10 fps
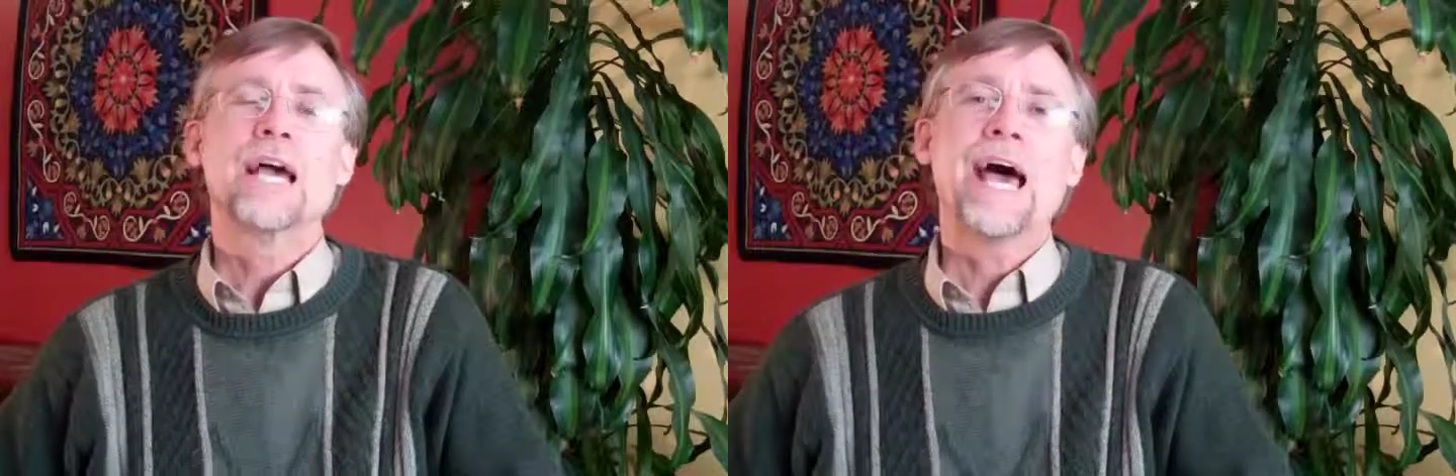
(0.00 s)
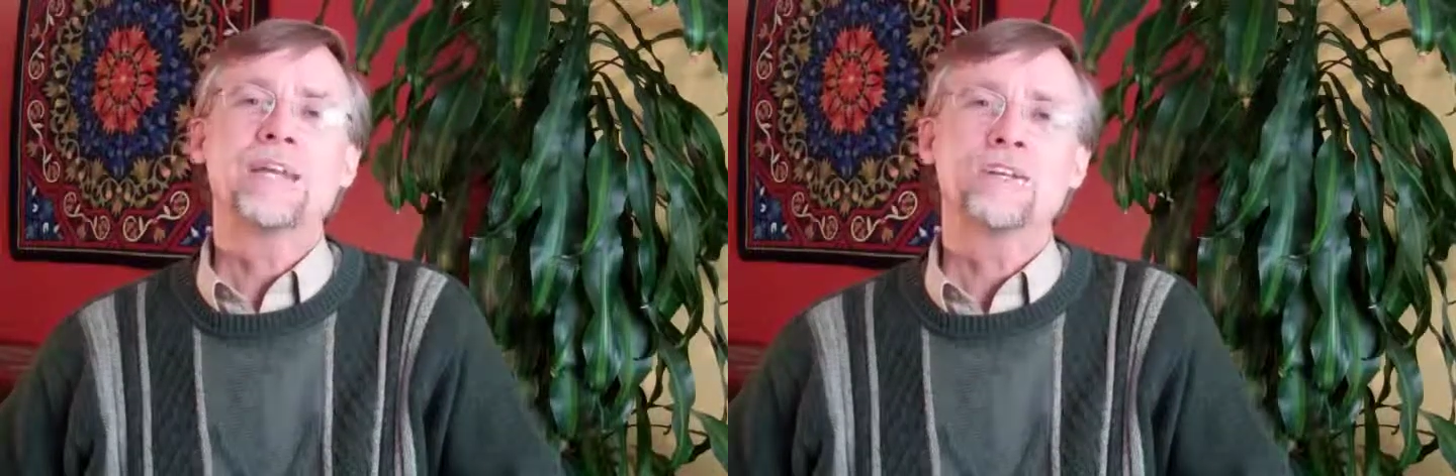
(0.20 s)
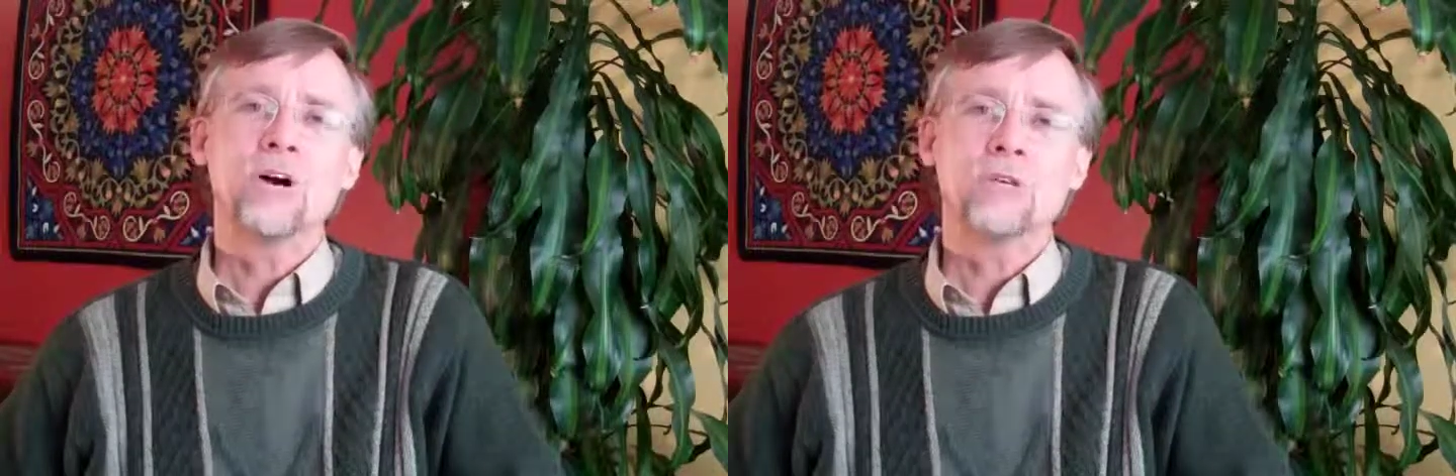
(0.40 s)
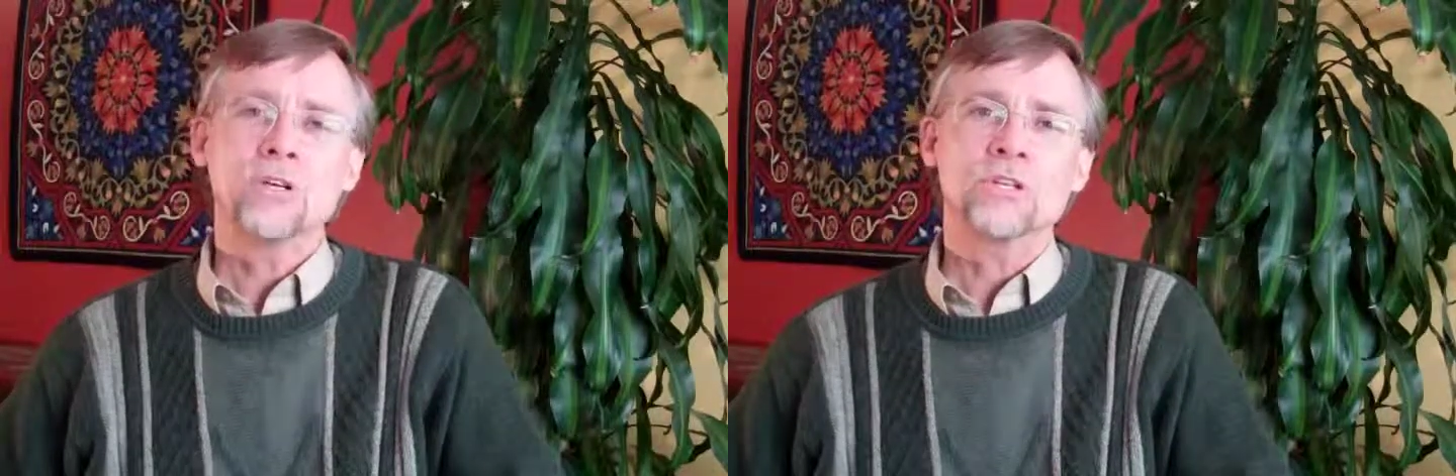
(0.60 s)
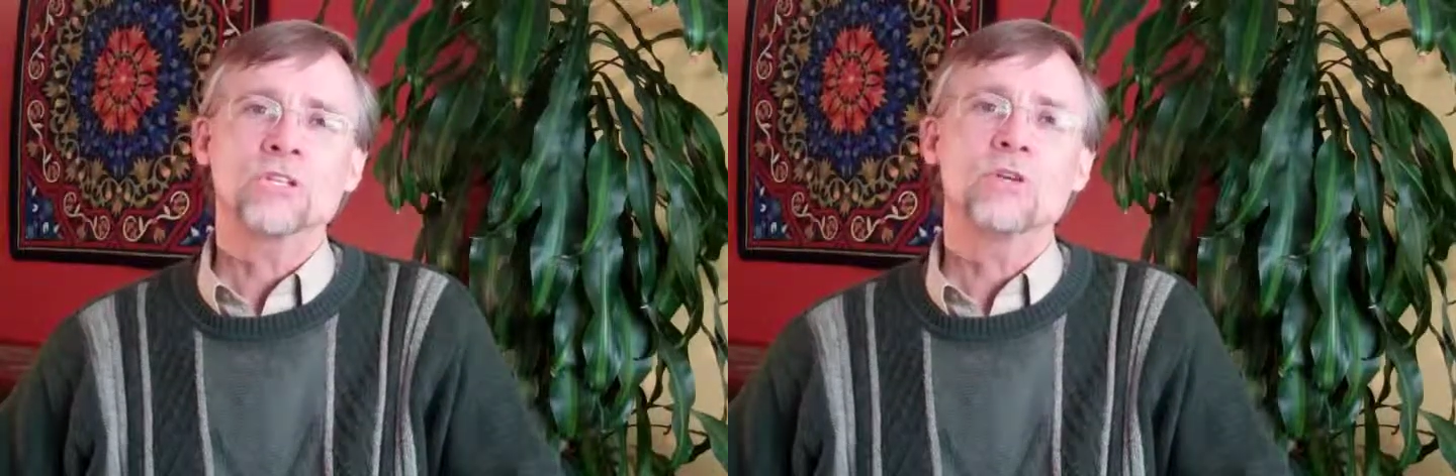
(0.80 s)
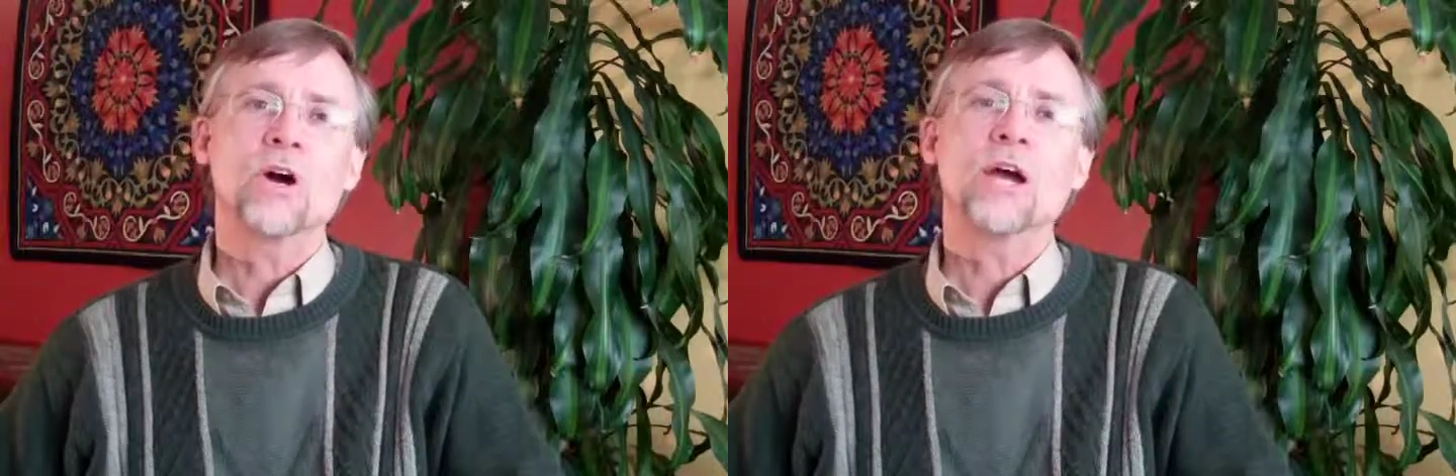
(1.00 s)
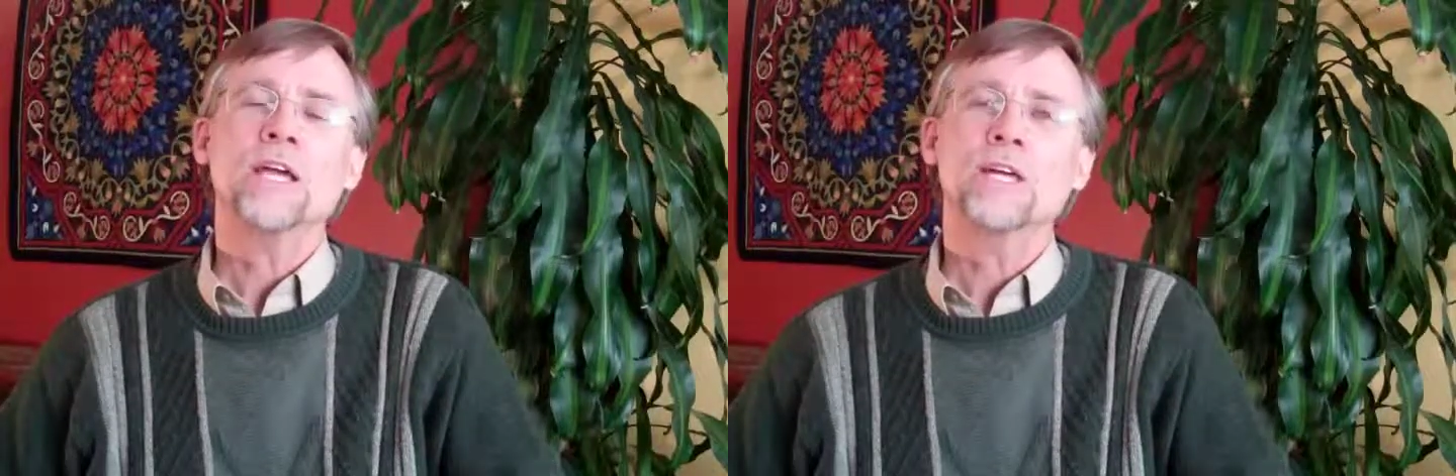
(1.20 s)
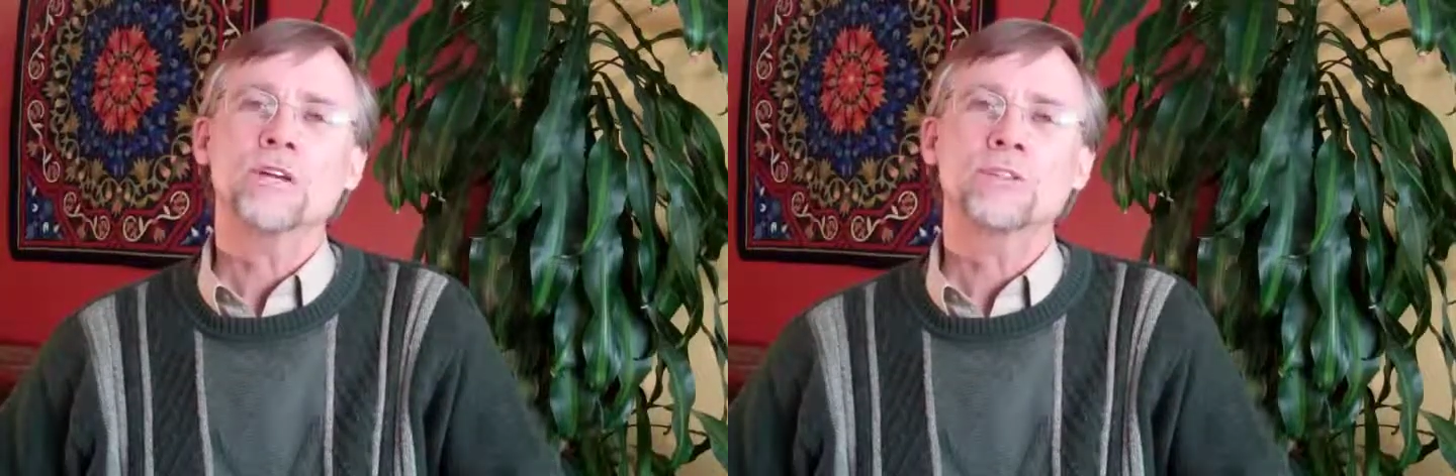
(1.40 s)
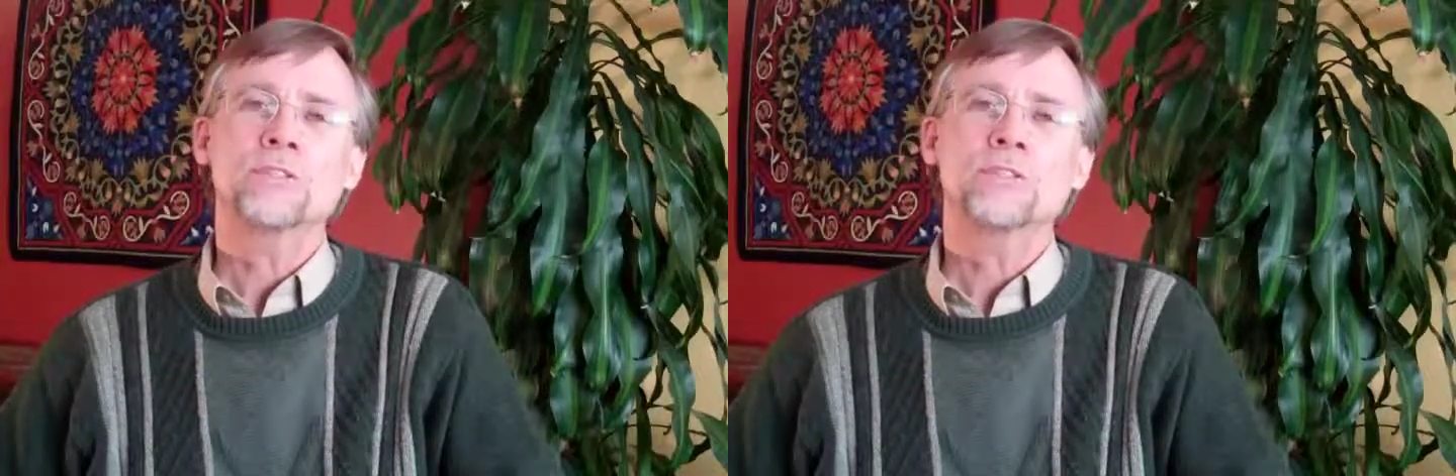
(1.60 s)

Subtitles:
and donors who are eager